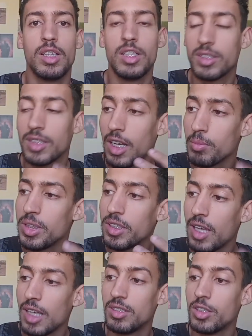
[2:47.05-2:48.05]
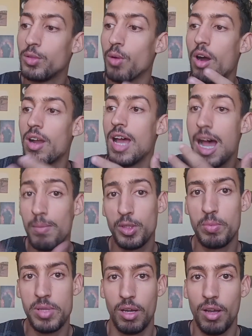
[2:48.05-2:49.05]
It cannot be the case that you are happy to
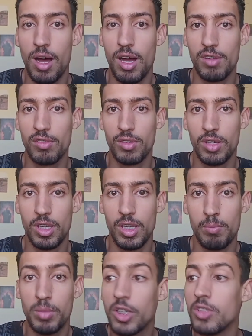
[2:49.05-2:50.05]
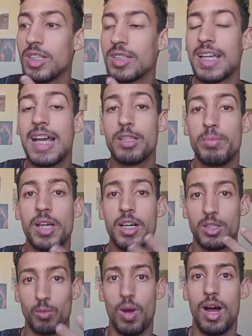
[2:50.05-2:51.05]
be alive because it can't be
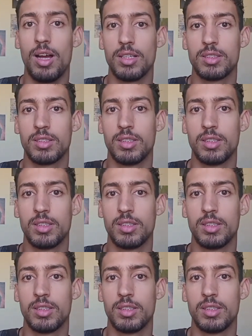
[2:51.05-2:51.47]
otherwise.